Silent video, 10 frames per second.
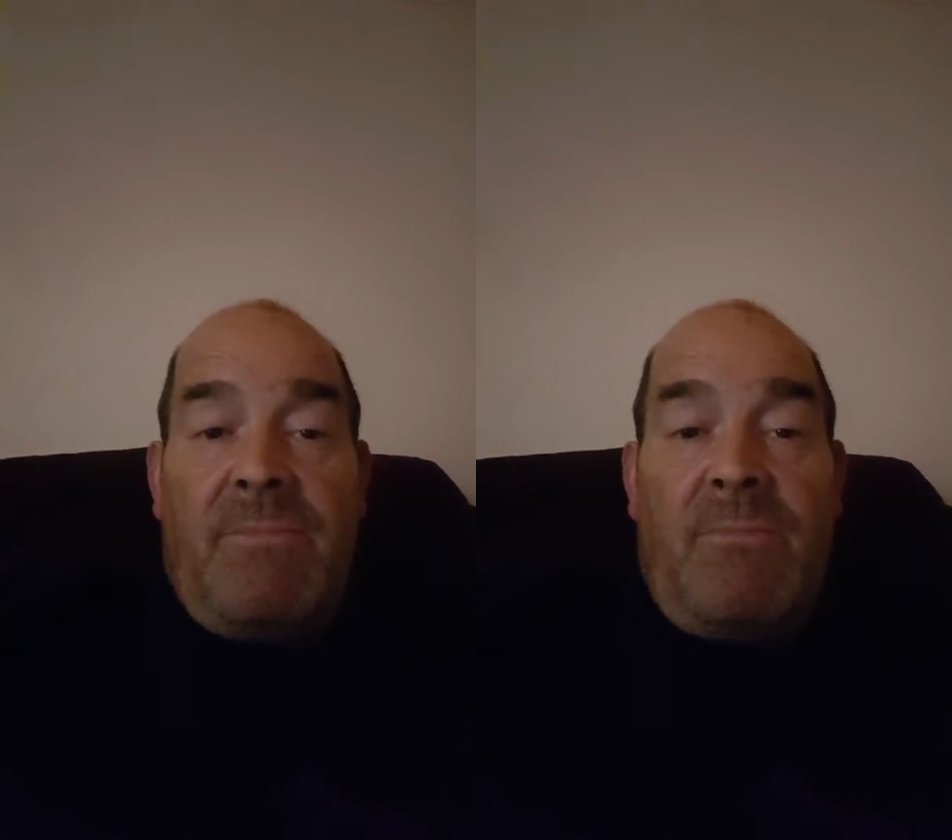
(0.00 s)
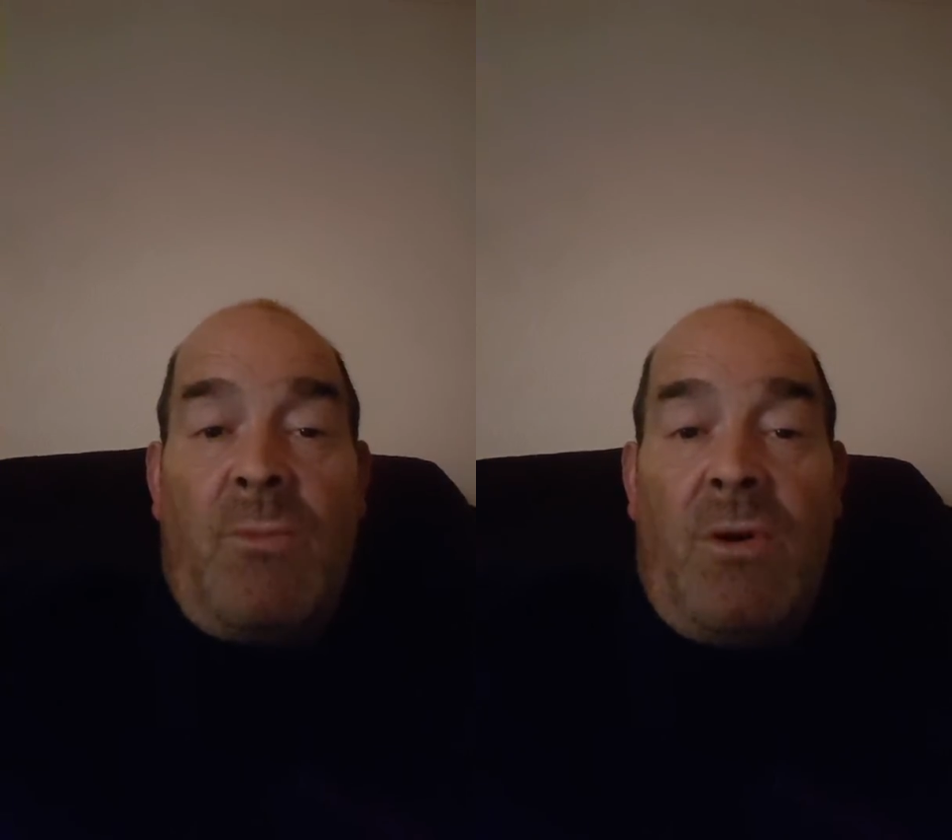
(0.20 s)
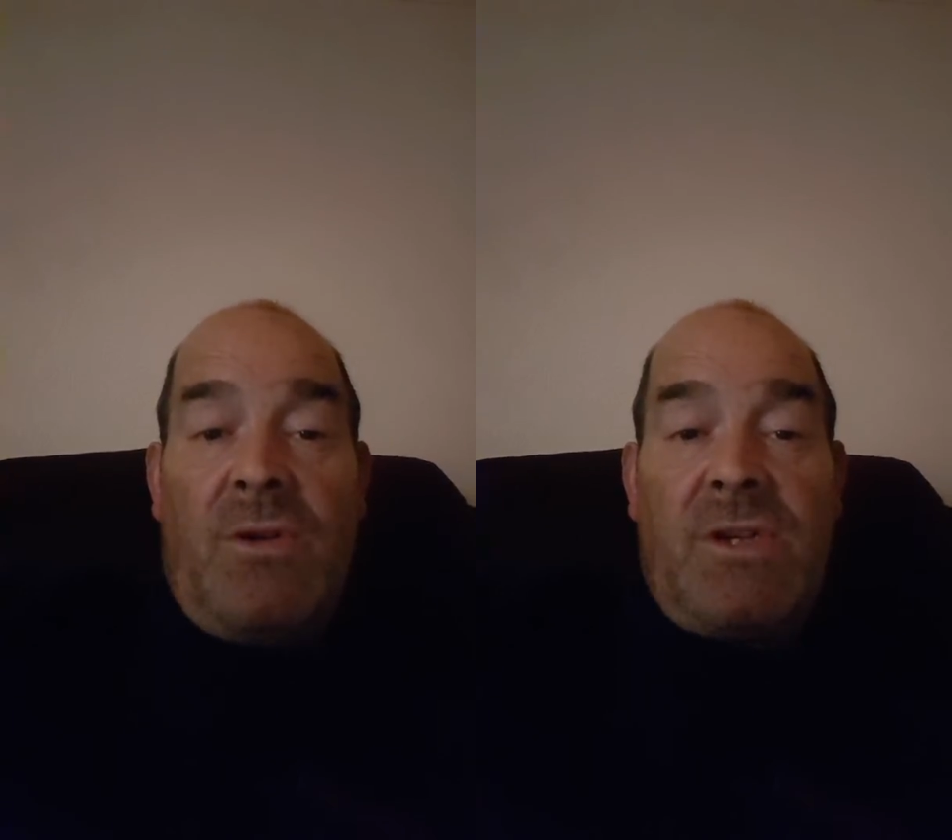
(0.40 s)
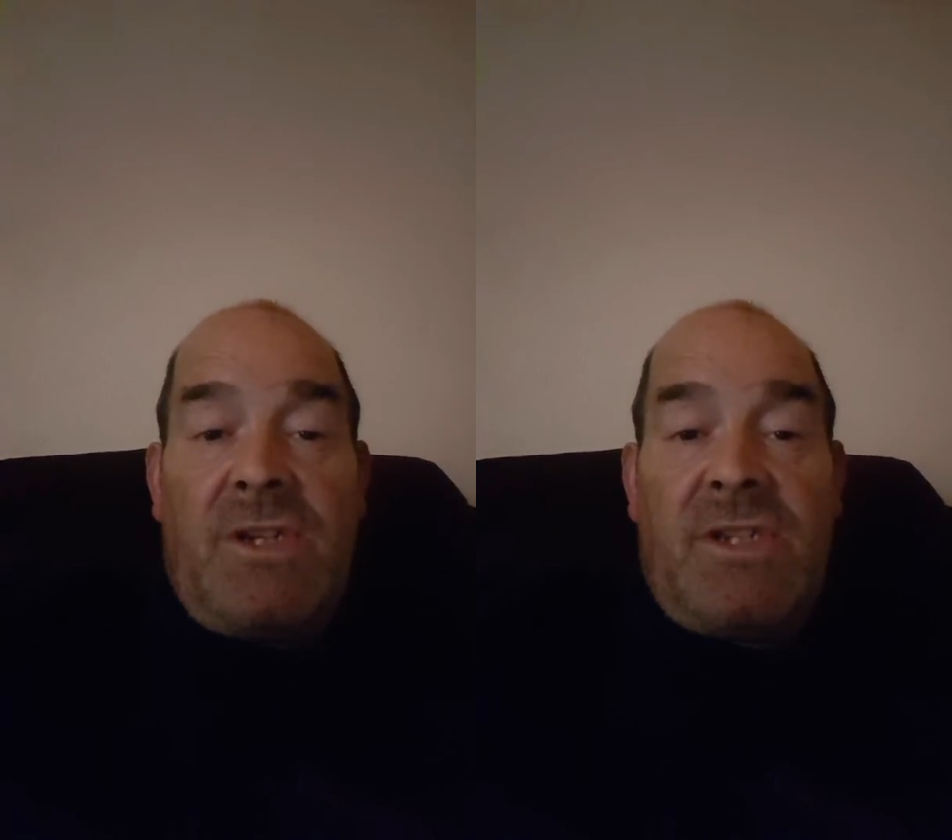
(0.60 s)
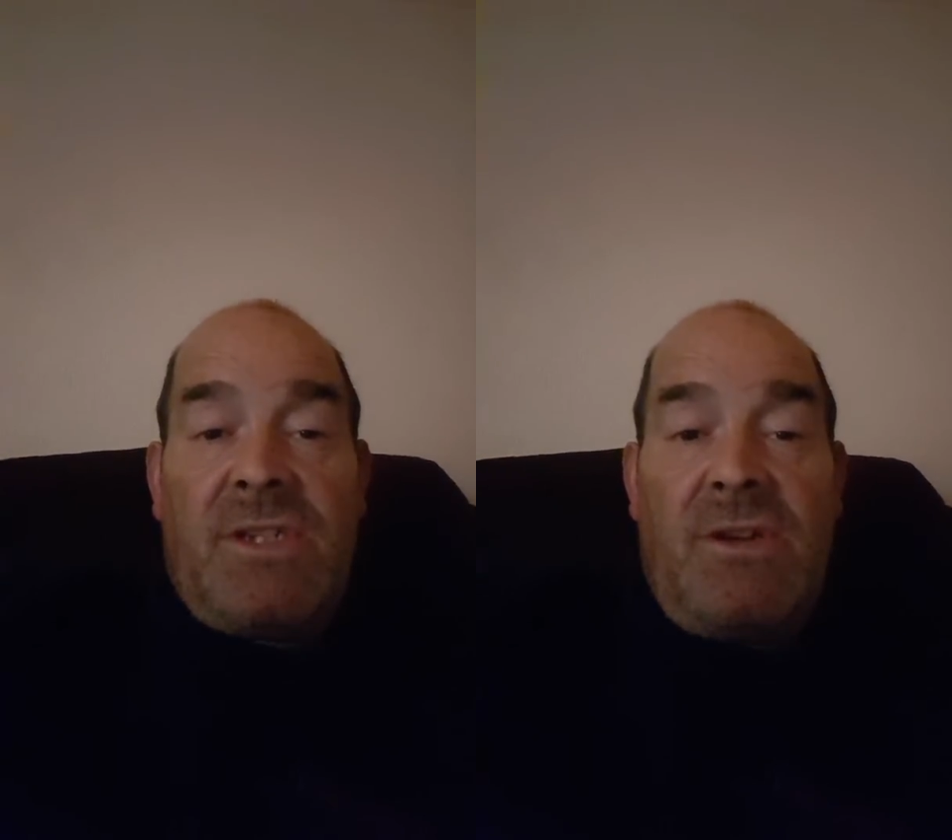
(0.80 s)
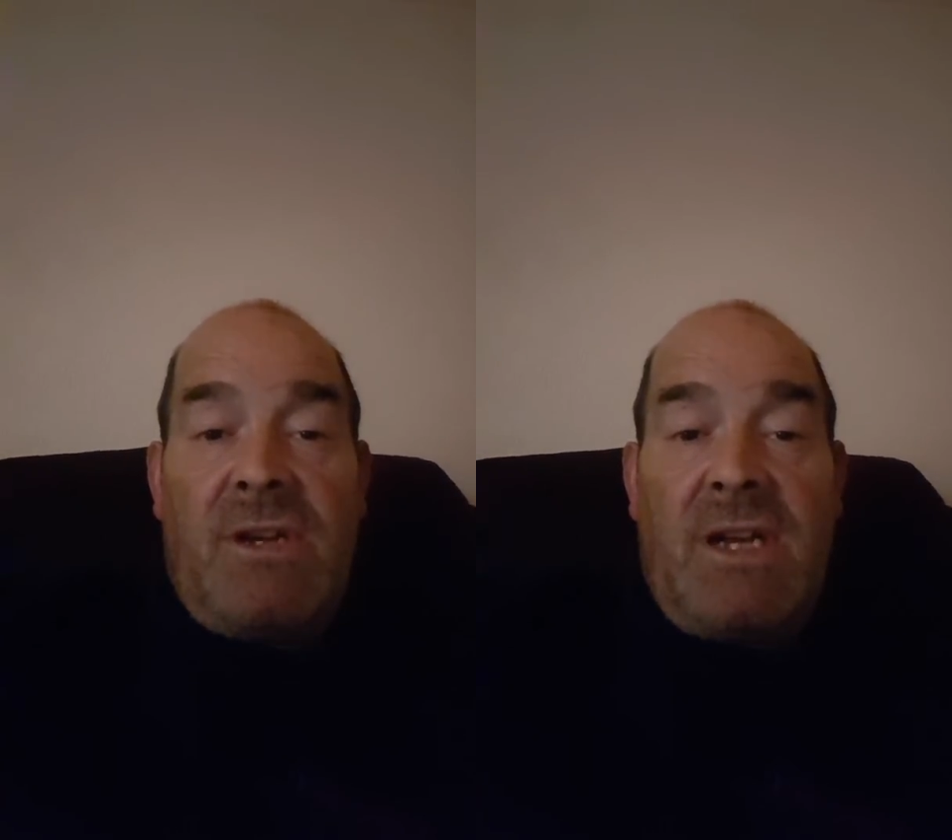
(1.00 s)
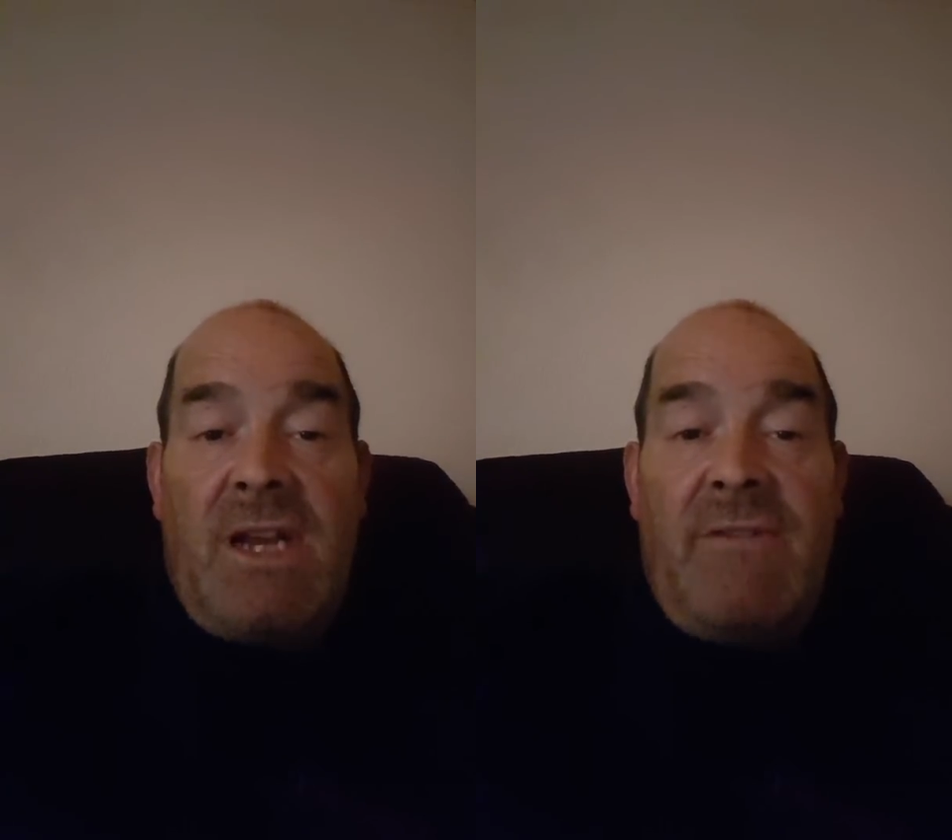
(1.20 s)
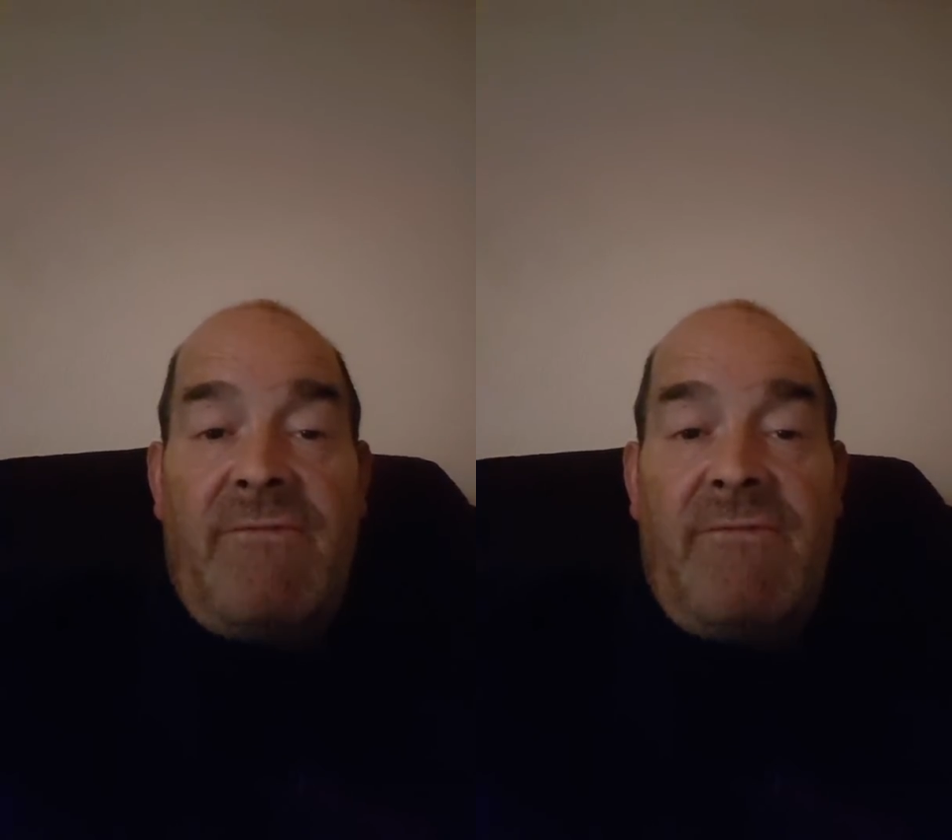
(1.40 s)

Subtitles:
water to circulate